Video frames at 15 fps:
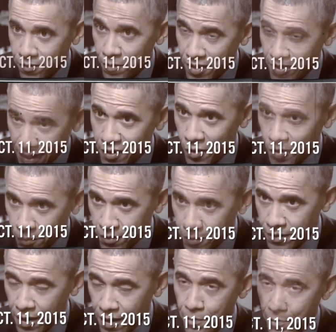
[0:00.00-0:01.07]
from the get-go
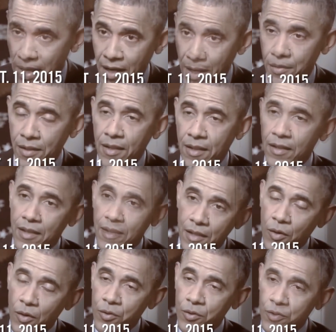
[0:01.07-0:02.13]
about the
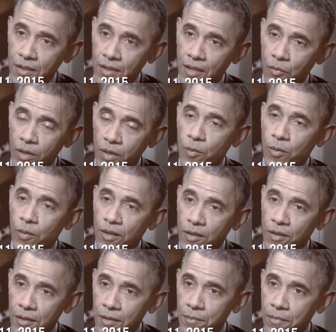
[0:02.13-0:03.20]
notion that we were
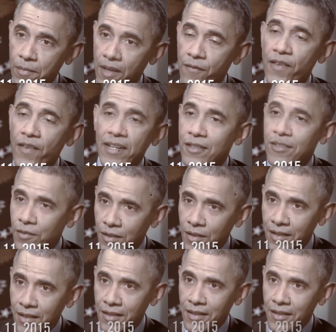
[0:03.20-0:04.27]
going to
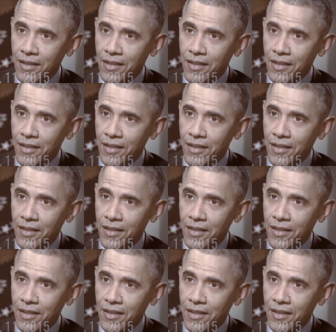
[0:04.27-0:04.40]
effectively